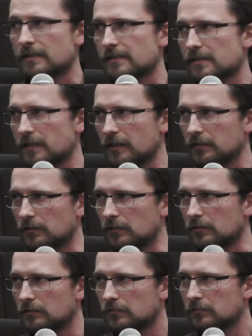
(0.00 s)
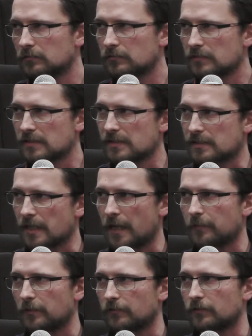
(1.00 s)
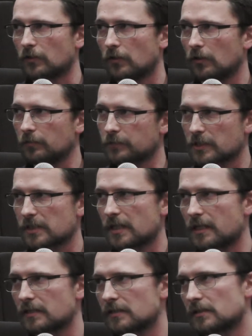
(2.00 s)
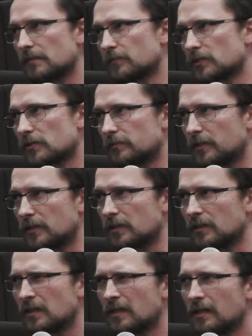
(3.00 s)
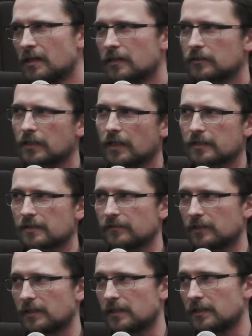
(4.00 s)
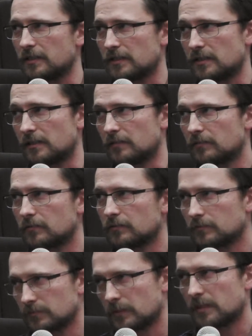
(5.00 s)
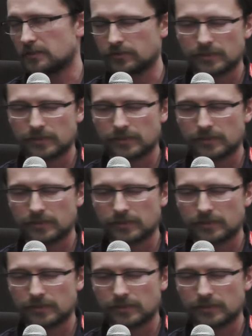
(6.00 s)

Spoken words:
a single step of the whole process seems to be relatively easy, as you